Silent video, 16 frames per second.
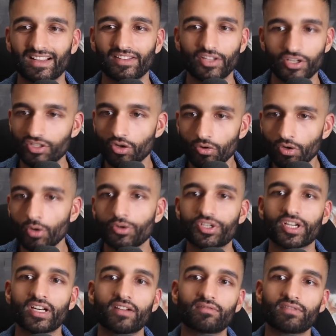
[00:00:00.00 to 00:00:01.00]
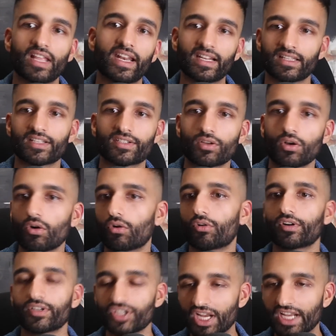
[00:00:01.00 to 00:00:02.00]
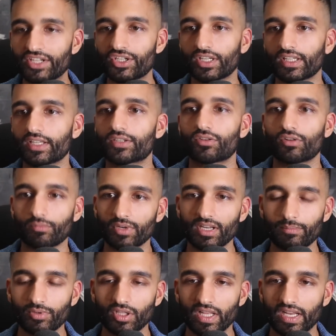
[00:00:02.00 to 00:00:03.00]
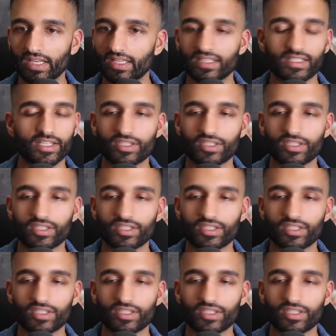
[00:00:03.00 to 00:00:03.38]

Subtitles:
There's no notion of letting this go or changing this or manipulating this.